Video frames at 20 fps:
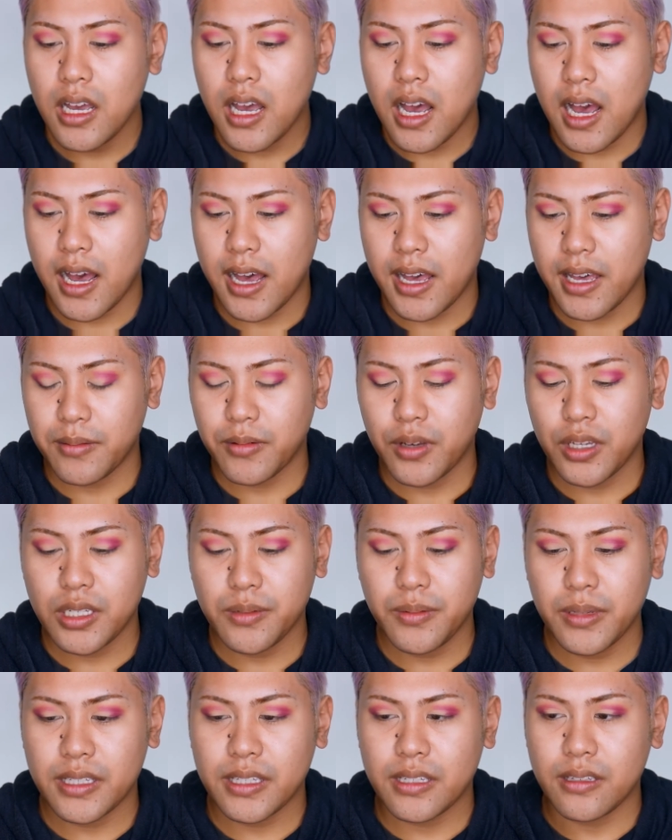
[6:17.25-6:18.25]
I am going to
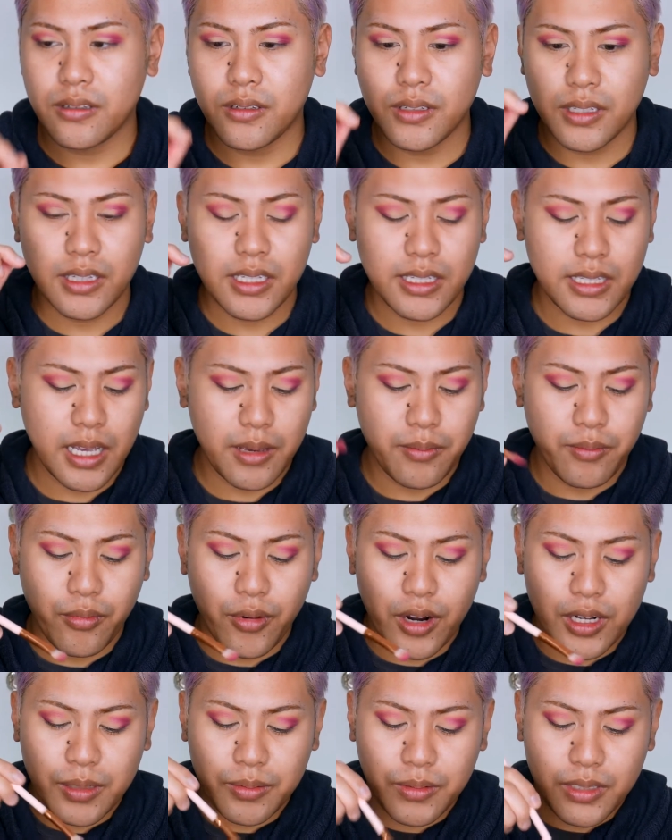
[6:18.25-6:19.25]
be using the same
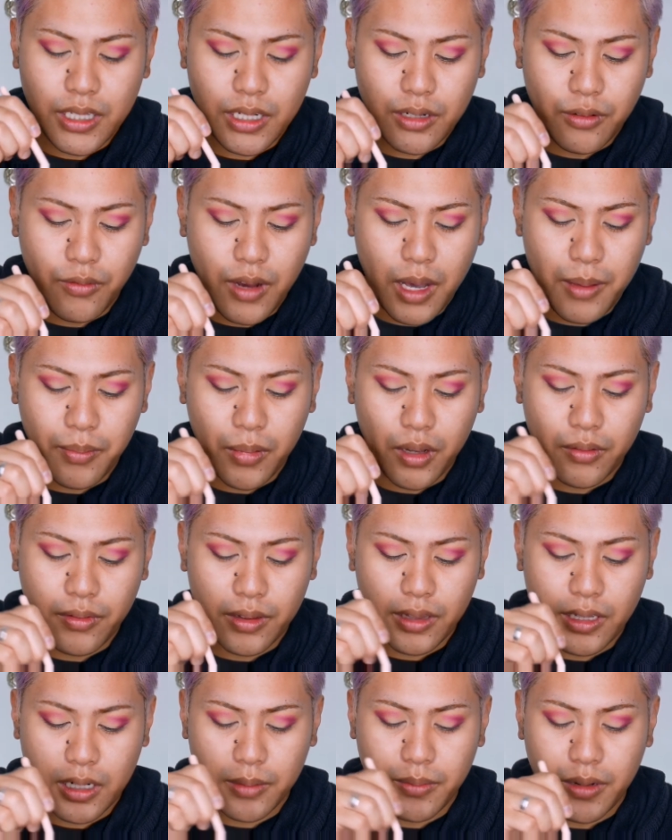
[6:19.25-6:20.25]
brush. I'm just going to wipe off a
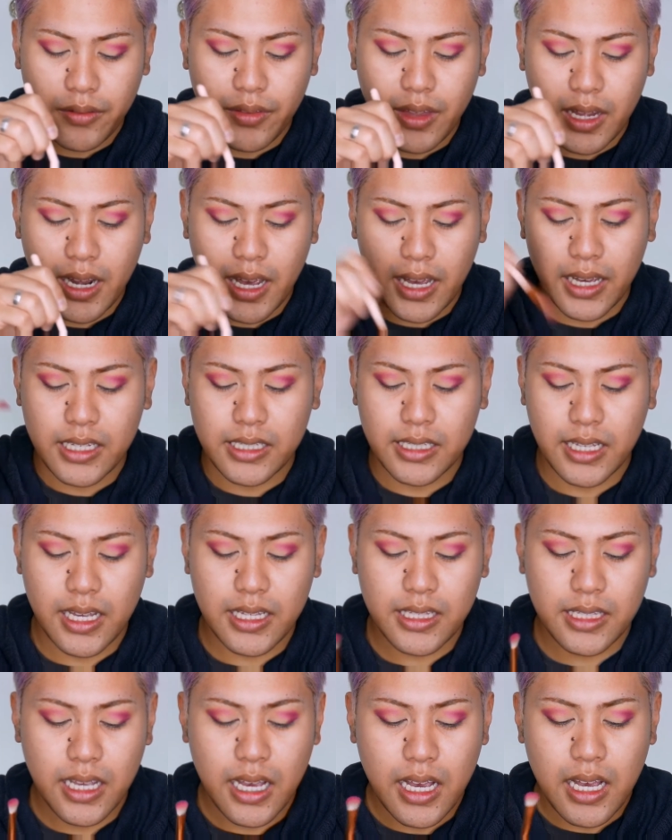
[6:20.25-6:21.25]
little bit of that
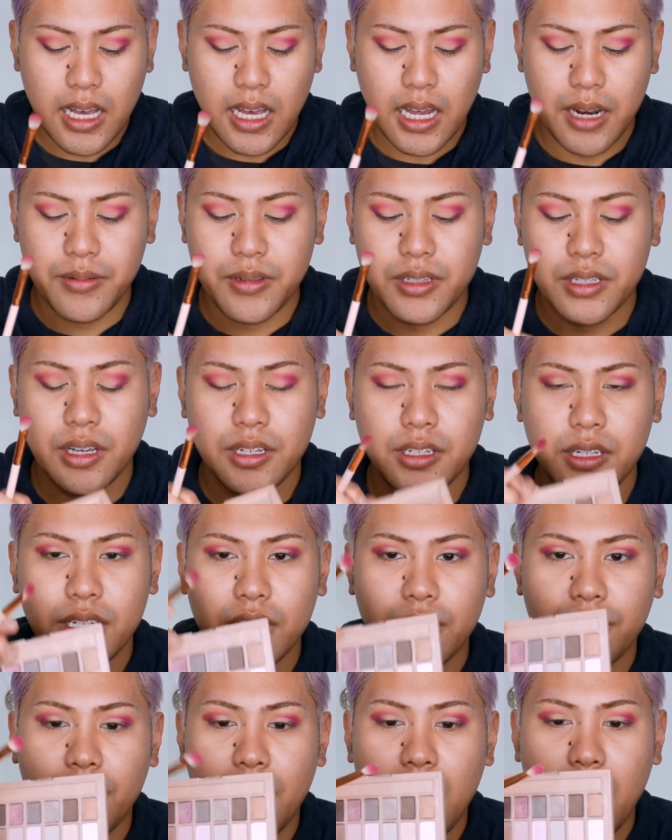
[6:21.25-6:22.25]
excess, and I'm just going to
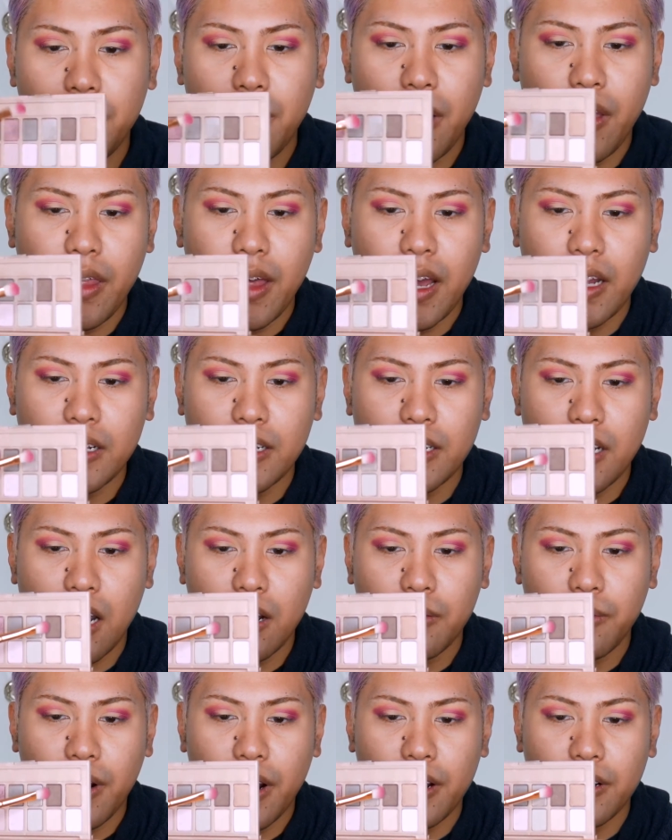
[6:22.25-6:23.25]
grab that
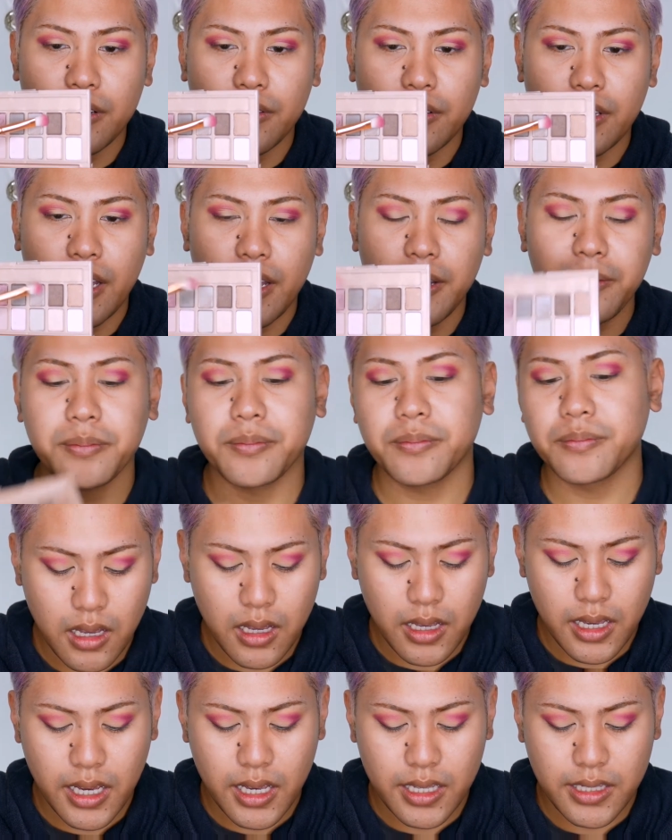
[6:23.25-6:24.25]
dark brown over there.
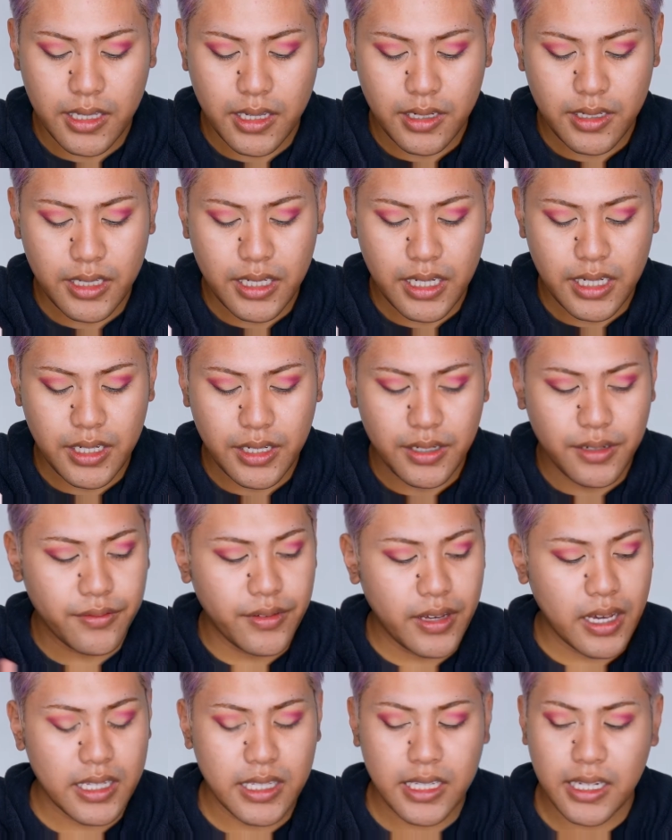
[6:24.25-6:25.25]
Yeah, so did
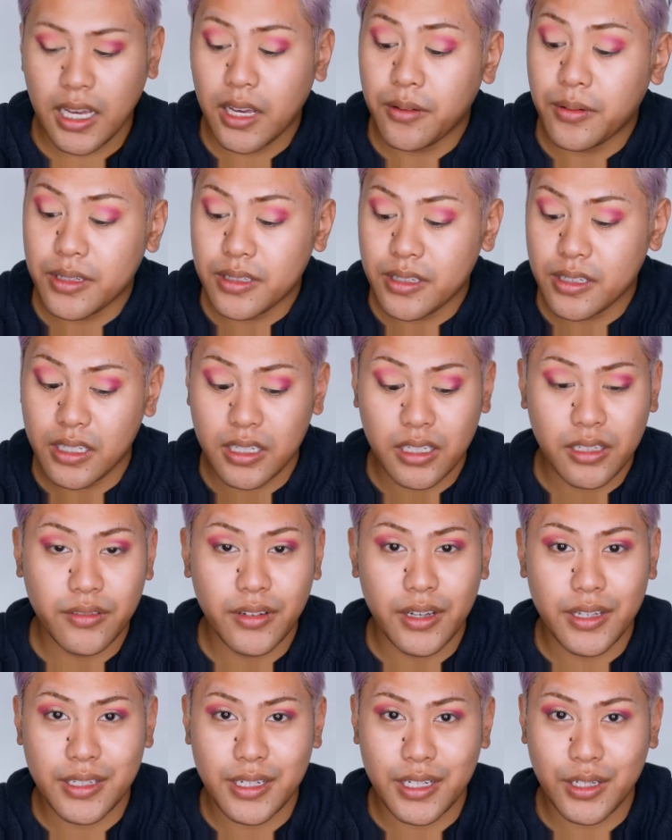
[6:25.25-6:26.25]
university. I went to the
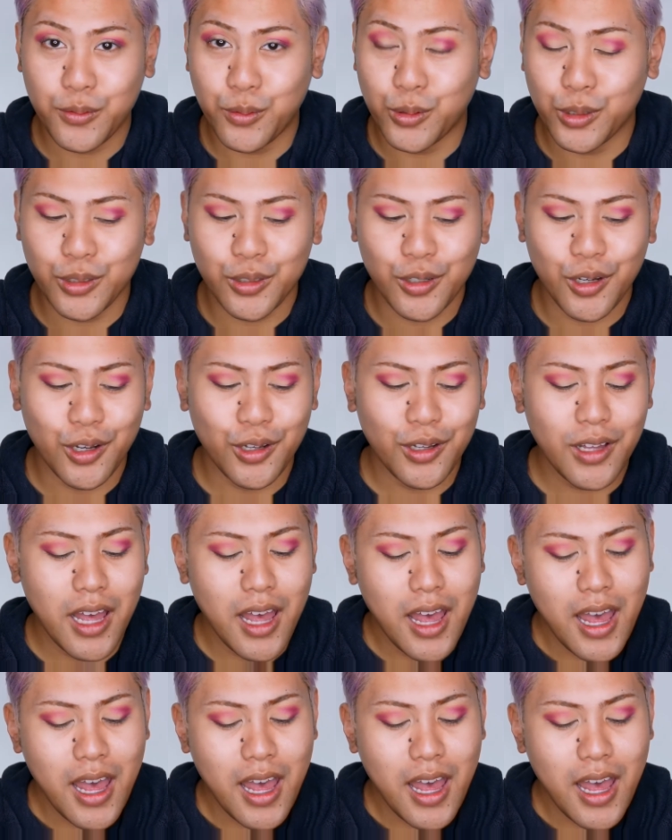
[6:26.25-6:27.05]
University of Wollongong.